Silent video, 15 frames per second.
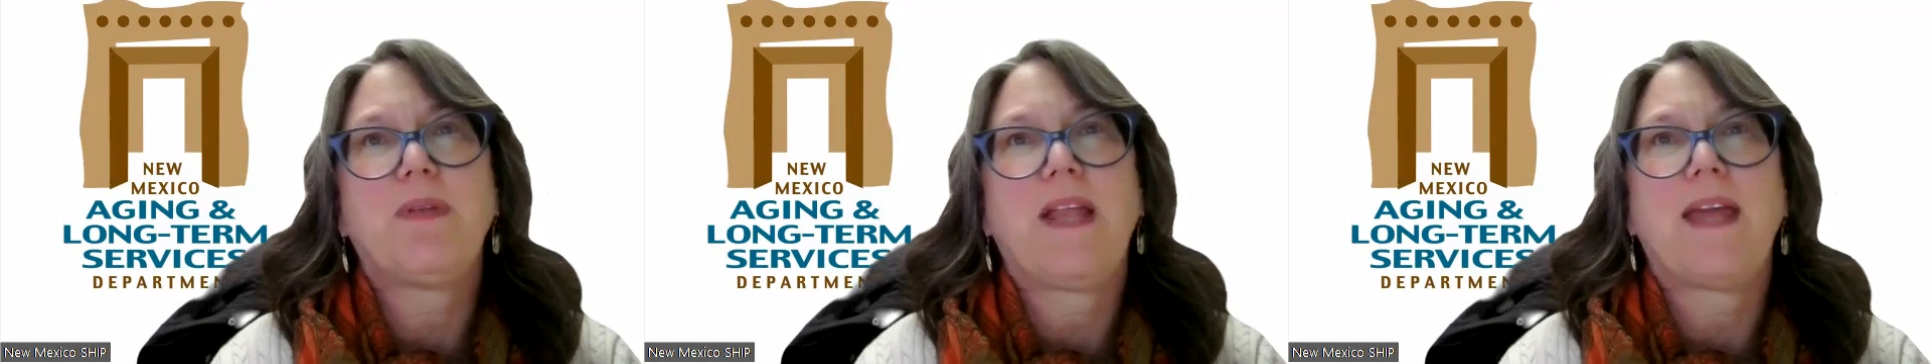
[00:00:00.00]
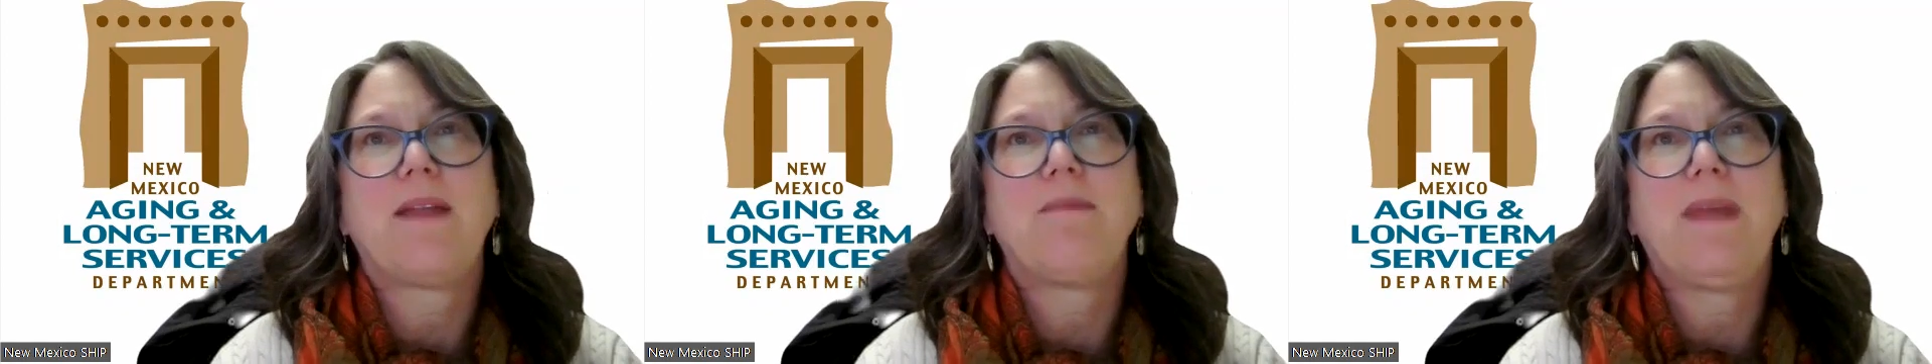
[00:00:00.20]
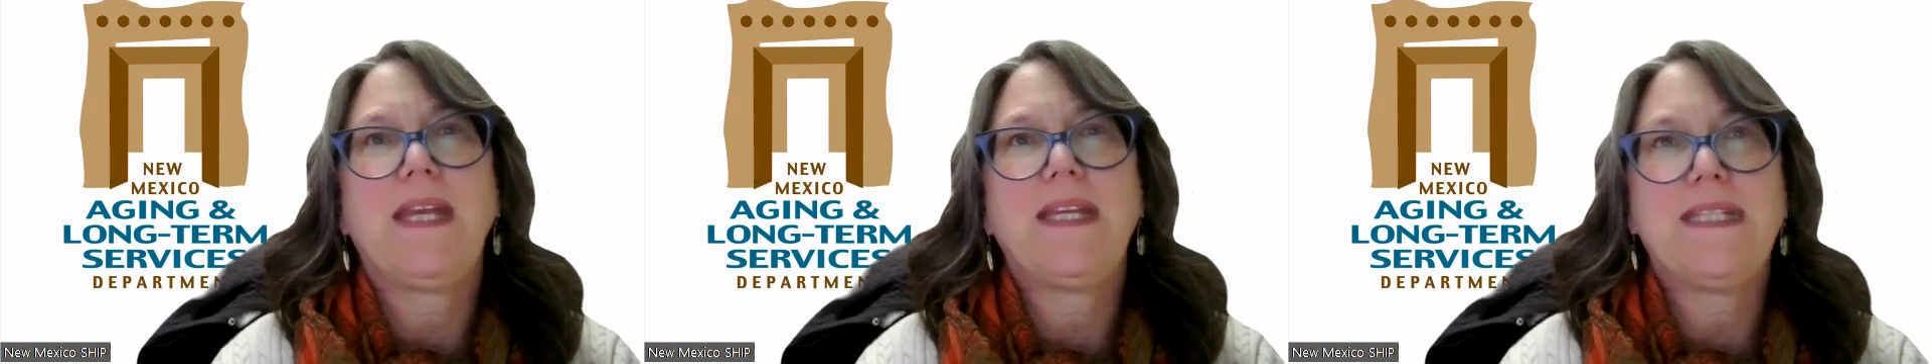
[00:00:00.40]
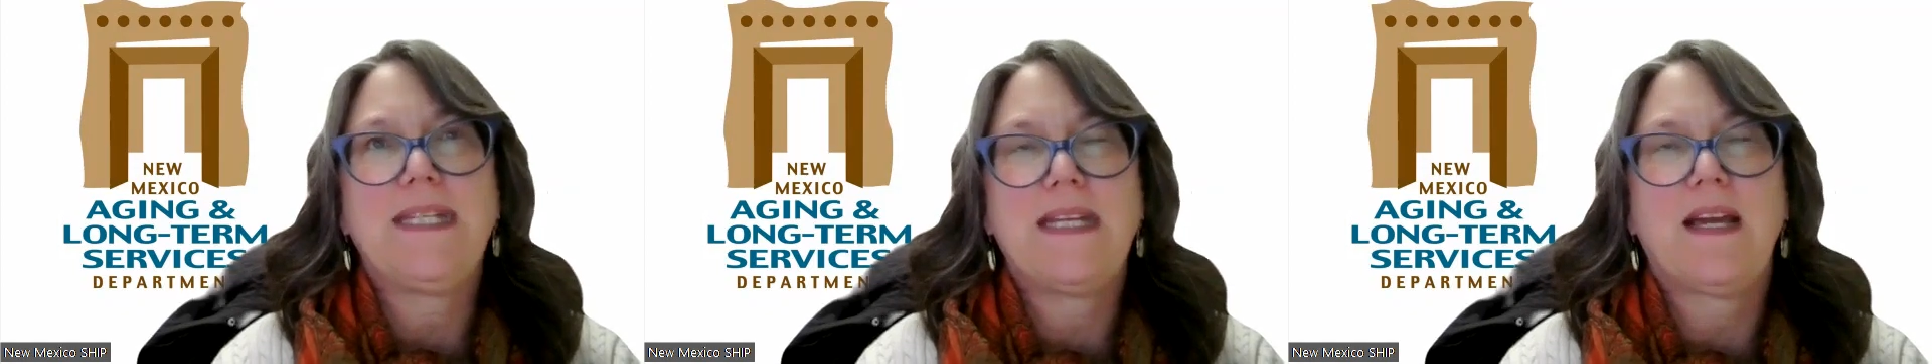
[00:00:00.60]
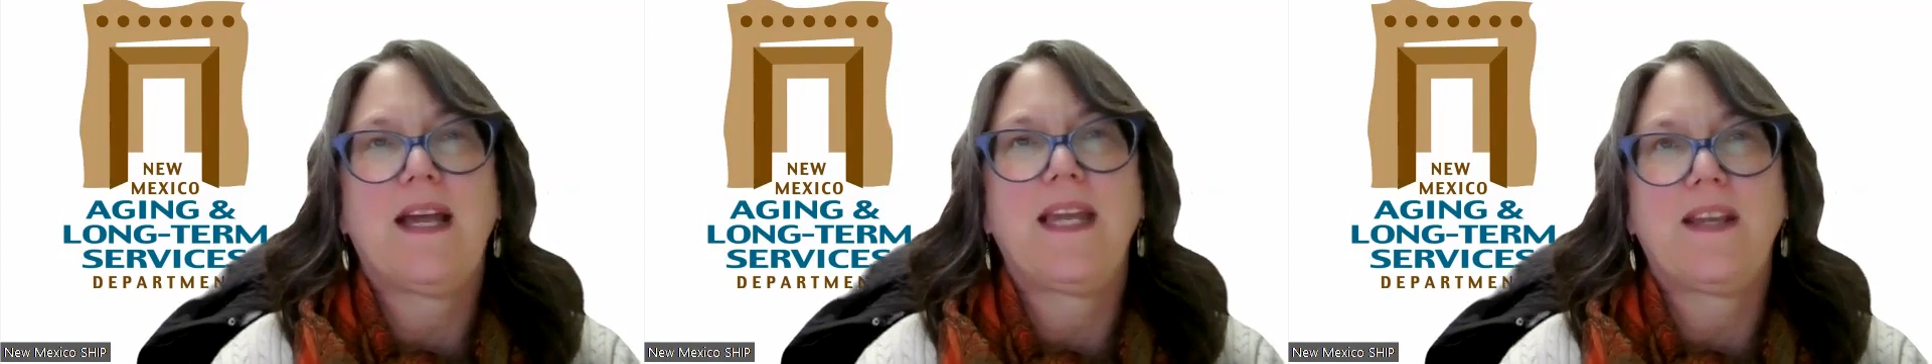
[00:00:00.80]
plan may
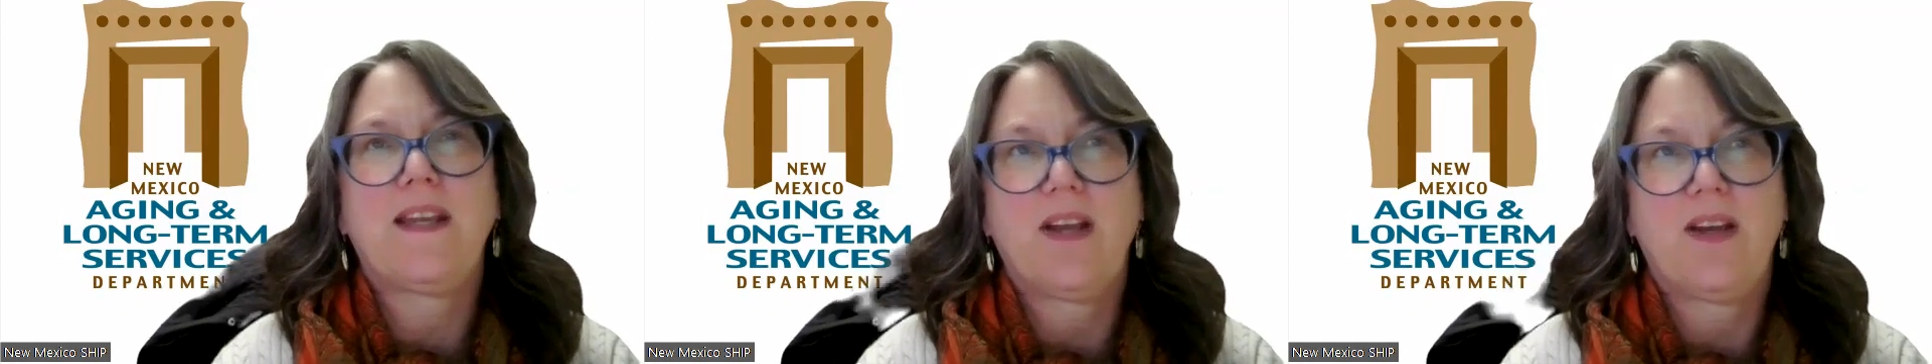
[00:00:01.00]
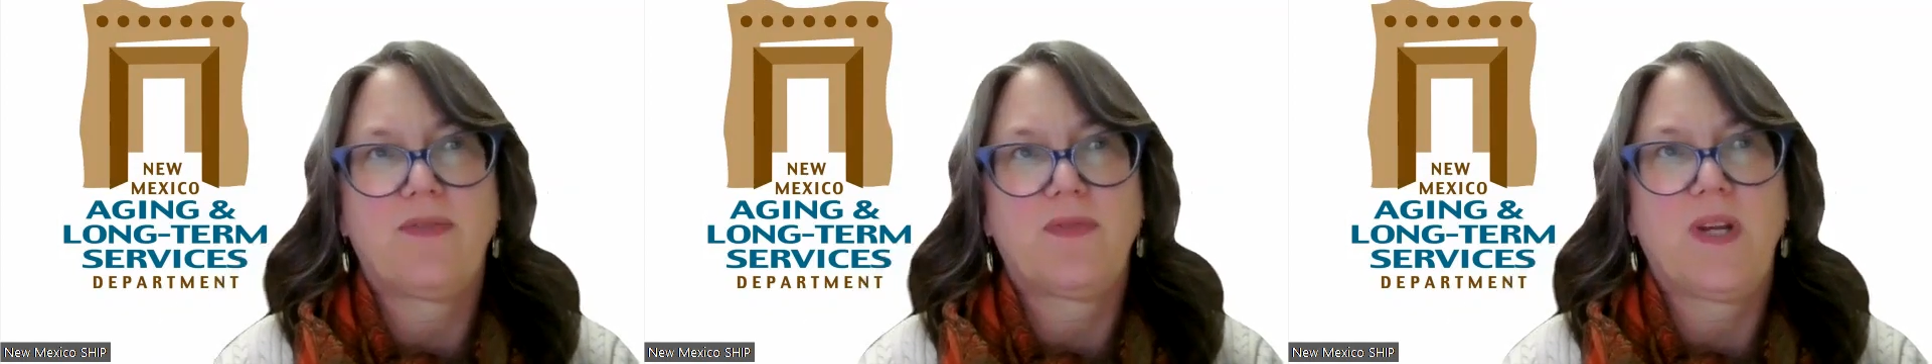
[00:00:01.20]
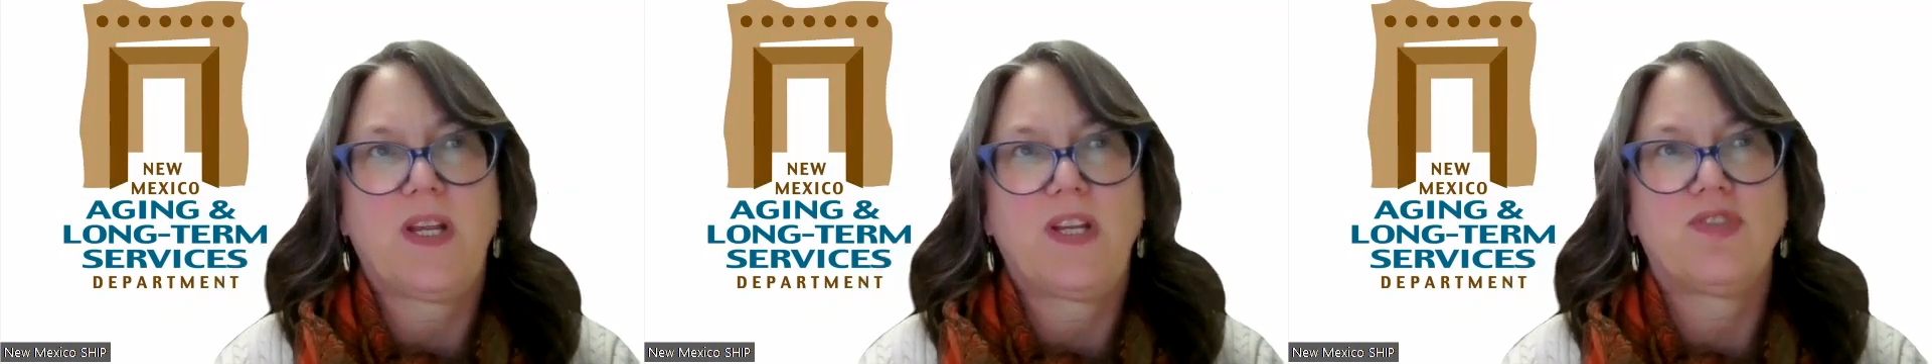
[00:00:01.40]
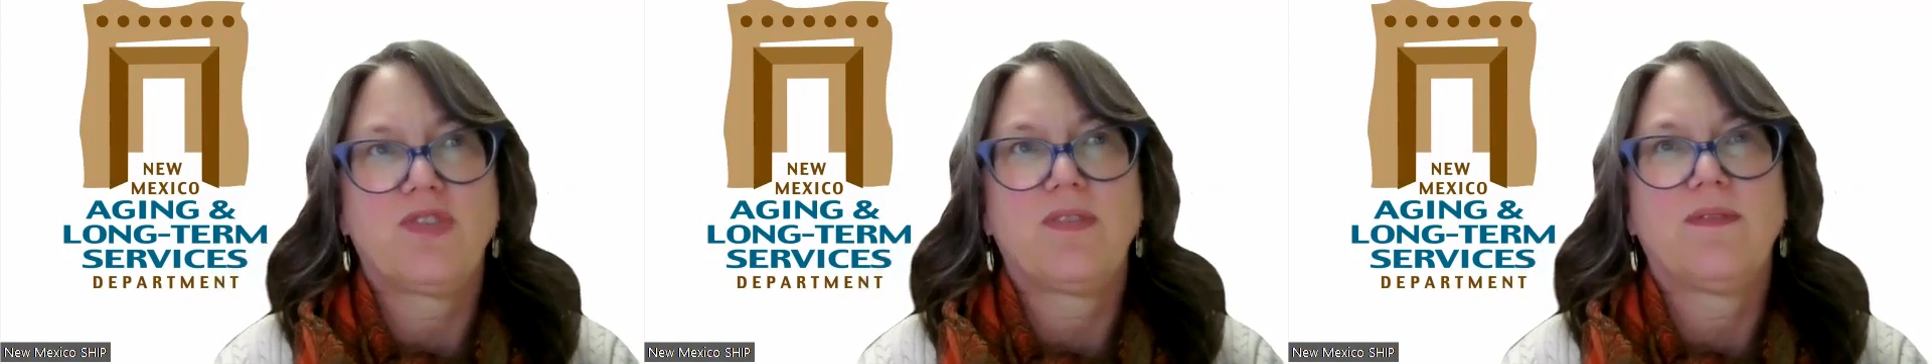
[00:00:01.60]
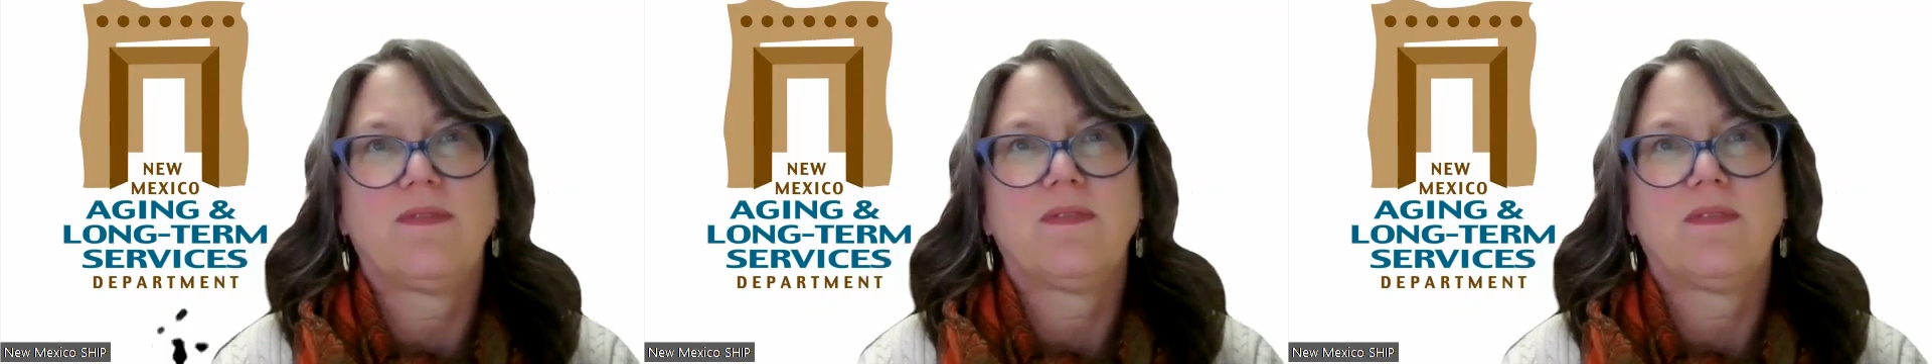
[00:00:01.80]
deny
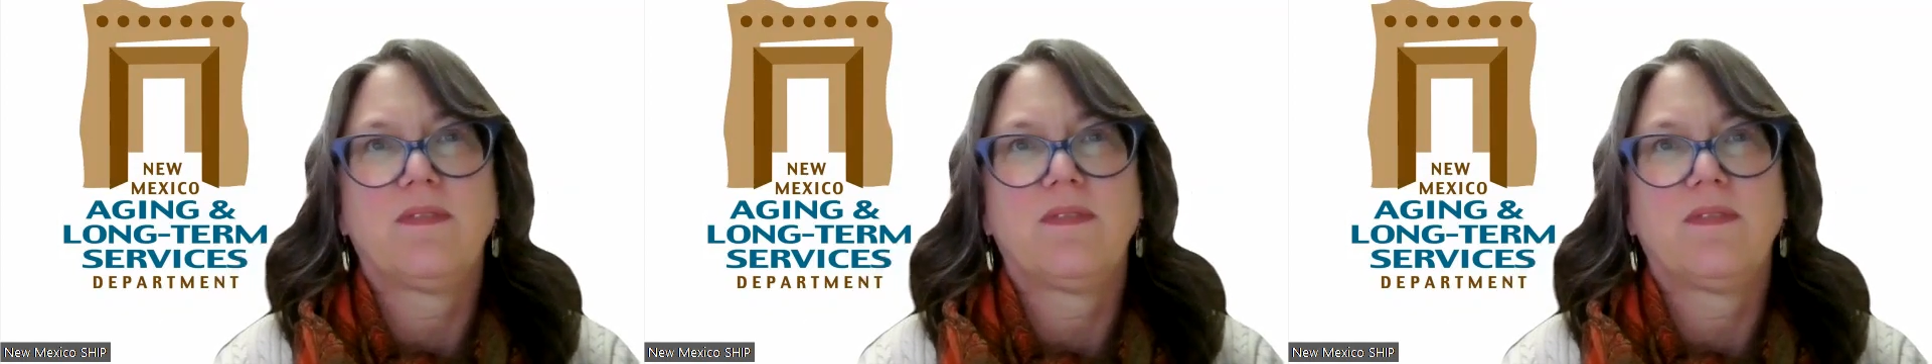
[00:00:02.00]
coverage.